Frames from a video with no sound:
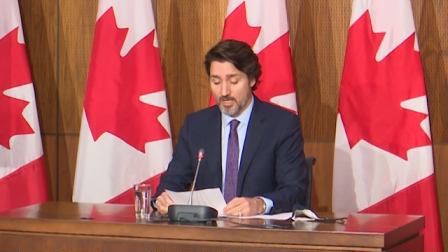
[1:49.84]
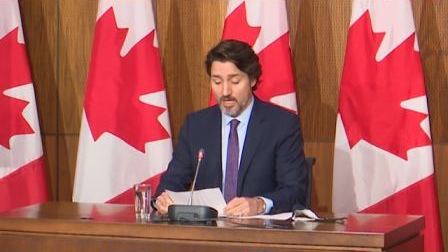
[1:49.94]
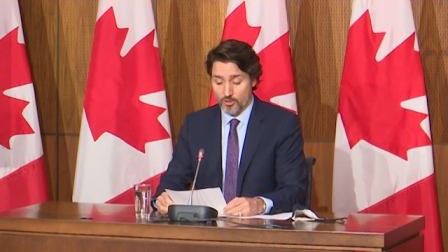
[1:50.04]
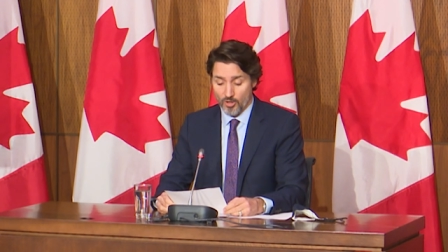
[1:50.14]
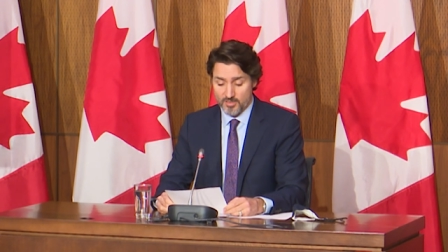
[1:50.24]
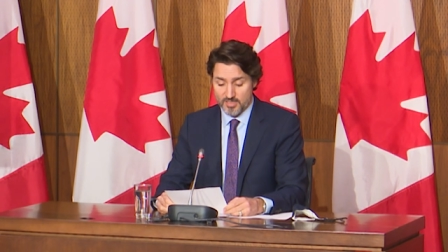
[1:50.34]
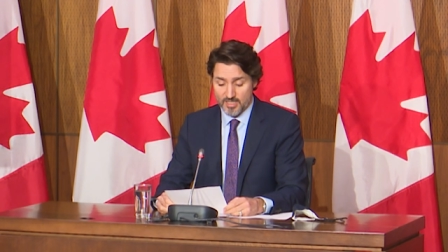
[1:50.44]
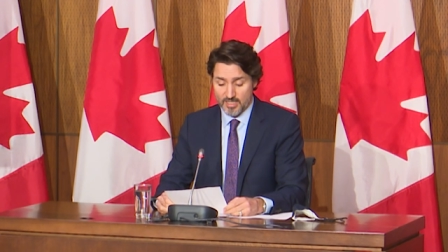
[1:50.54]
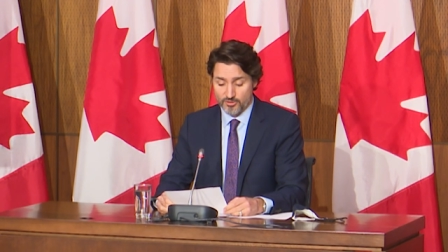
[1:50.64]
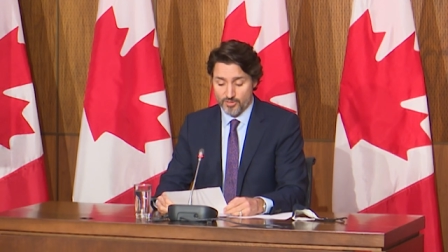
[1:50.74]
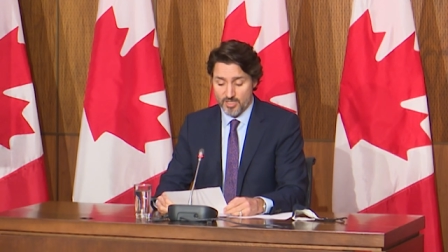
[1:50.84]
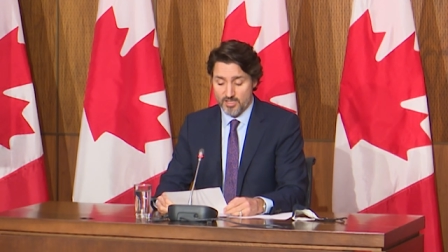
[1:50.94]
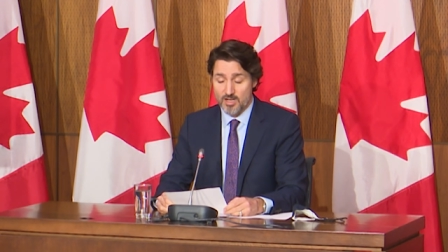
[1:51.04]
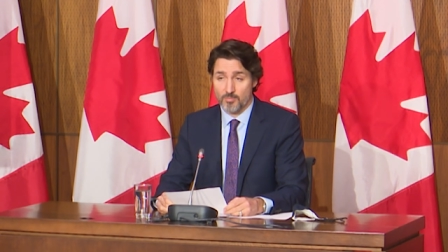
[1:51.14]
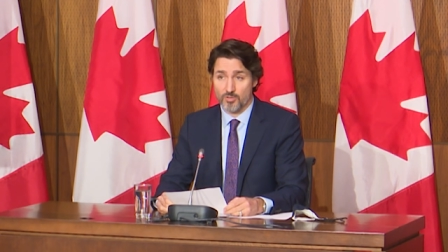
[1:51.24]
Across the country,
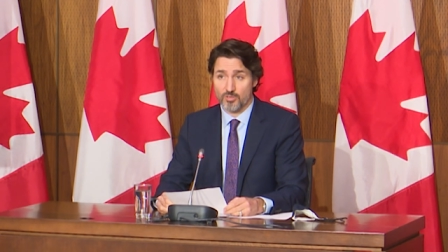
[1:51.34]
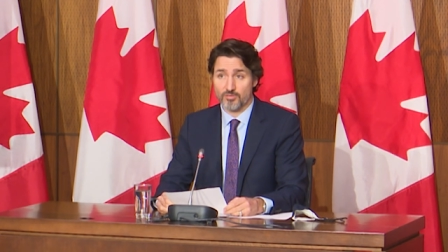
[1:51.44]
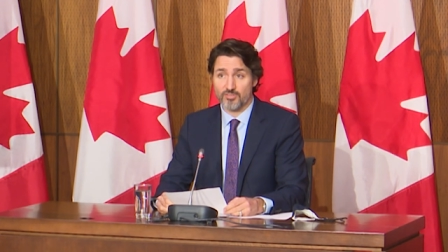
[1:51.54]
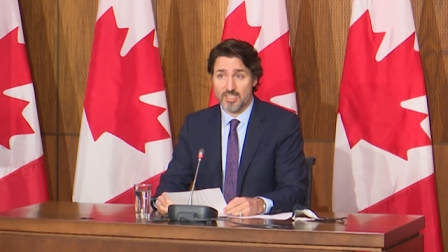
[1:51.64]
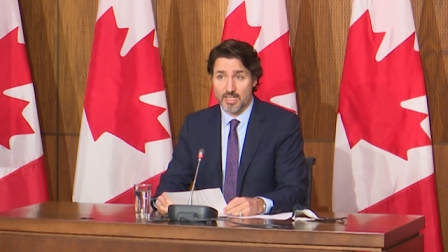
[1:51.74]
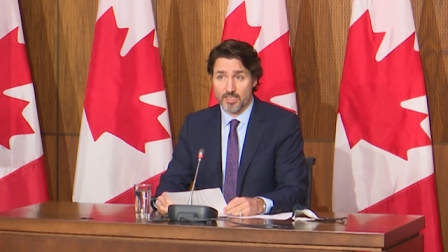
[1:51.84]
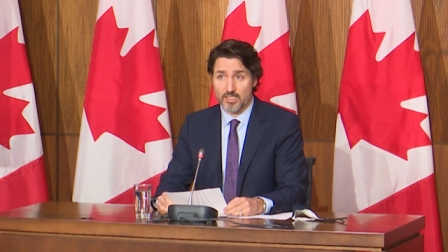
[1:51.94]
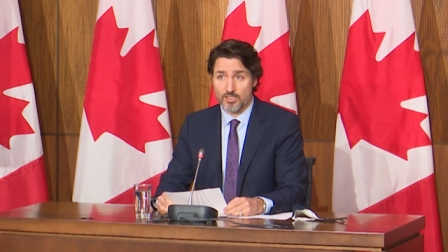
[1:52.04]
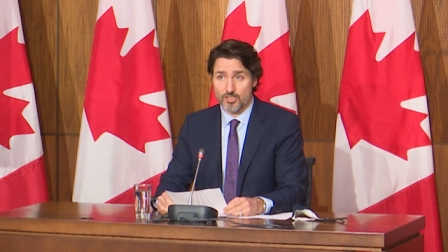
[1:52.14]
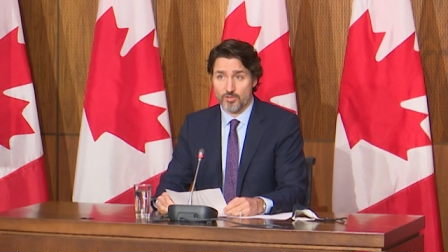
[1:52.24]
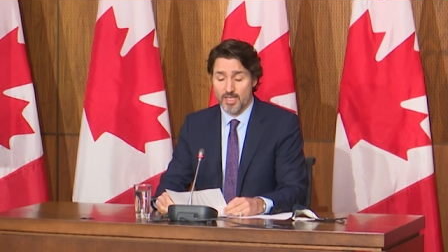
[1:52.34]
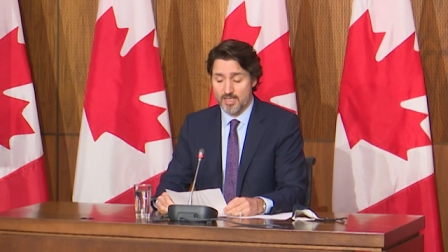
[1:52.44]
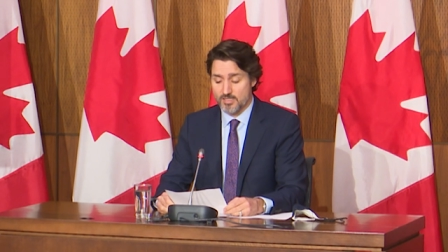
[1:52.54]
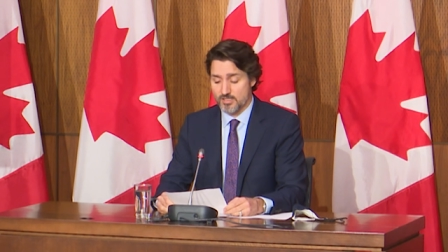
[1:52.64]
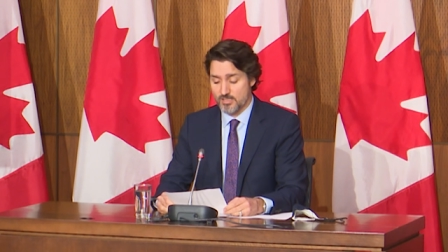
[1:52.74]
the number of daily new
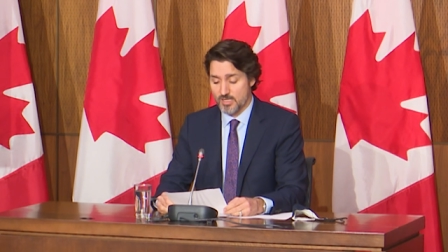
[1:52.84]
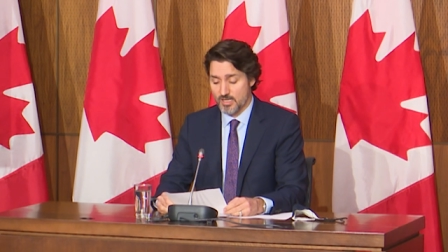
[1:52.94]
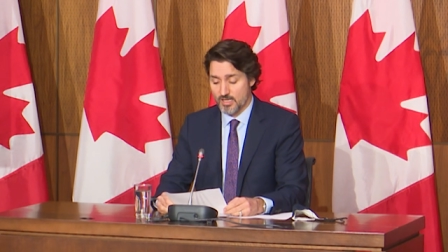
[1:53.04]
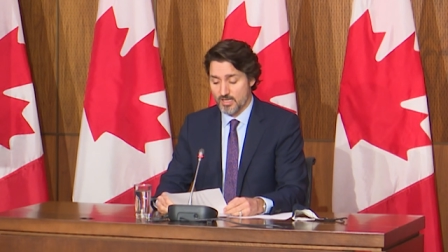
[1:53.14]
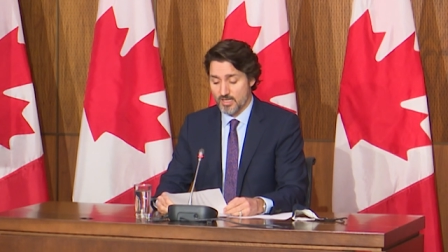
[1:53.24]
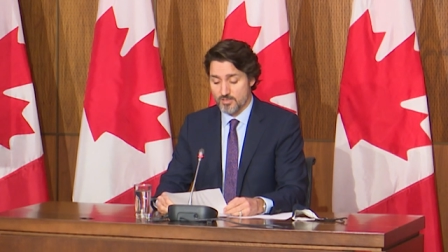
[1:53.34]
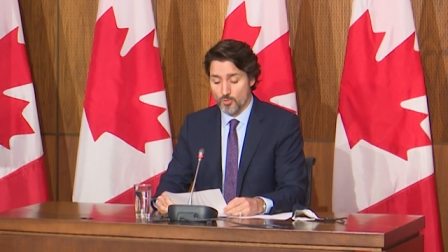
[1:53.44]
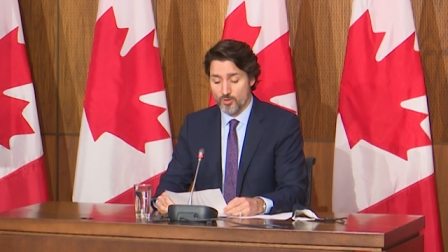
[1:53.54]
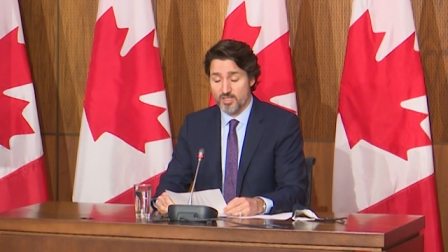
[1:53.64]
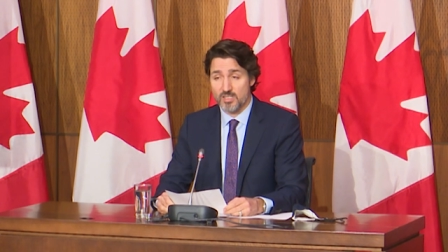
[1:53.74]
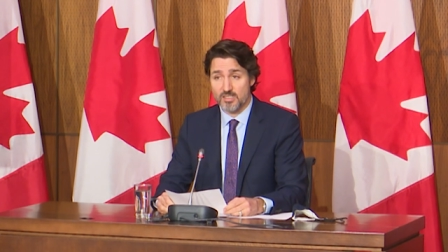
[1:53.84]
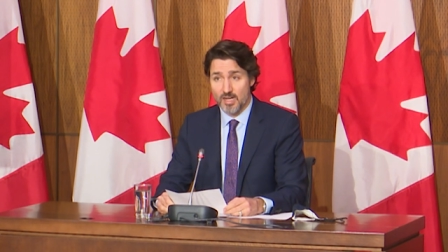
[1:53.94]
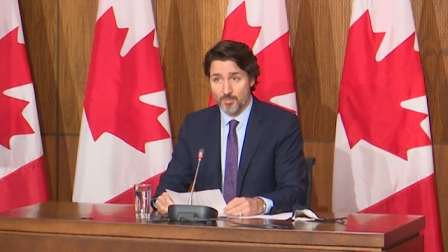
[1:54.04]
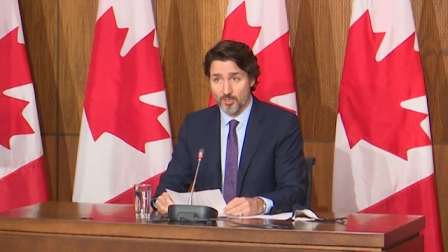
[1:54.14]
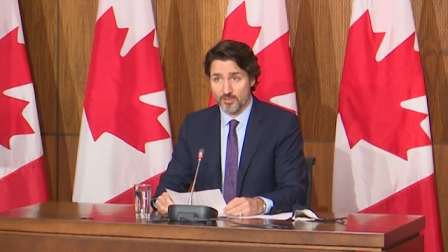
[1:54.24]
cases has more than
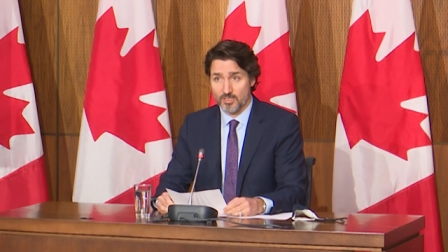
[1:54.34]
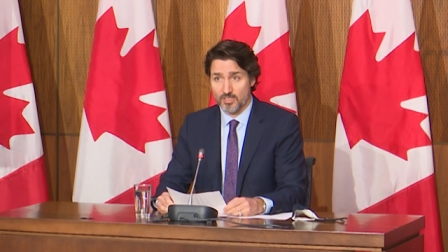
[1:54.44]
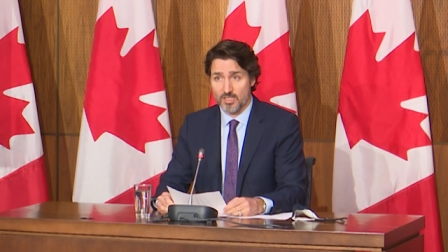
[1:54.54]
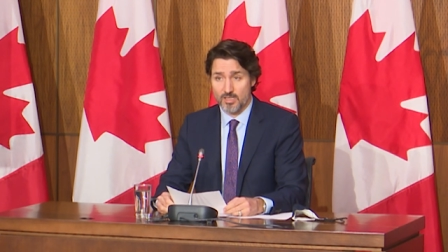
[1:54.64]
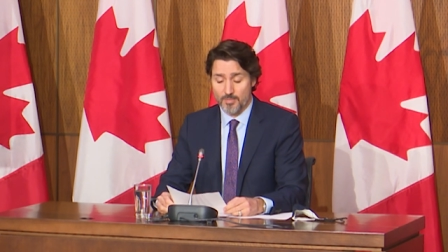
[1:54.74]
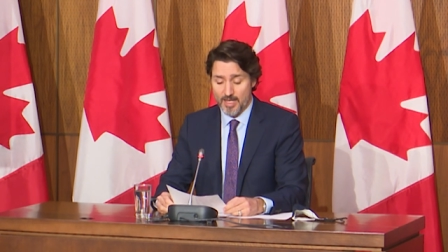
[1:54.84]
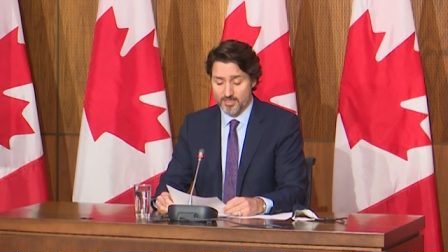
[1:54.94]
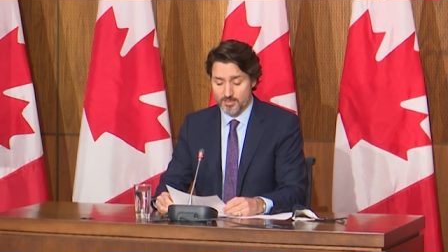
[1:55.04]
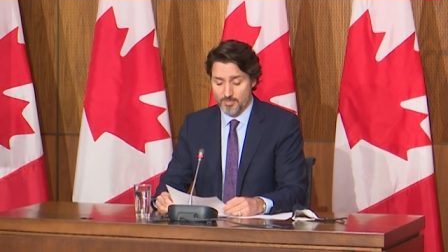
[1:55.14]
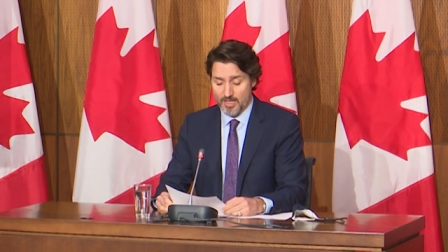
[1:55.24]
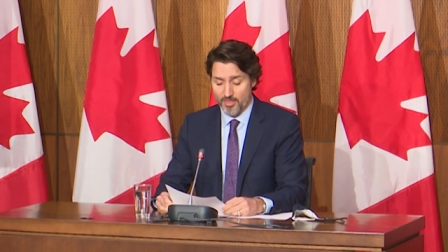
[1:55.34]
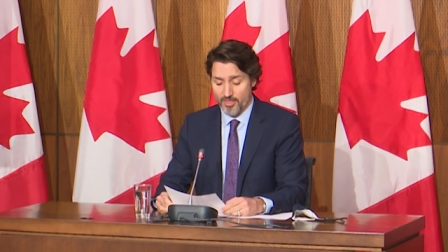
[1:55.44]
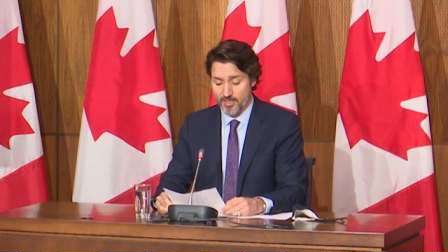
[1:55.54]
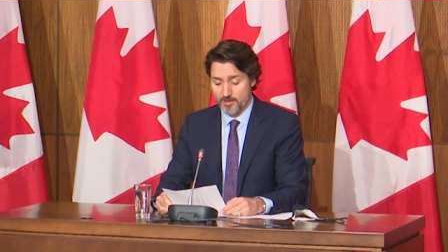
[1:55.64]
doubled in the past month.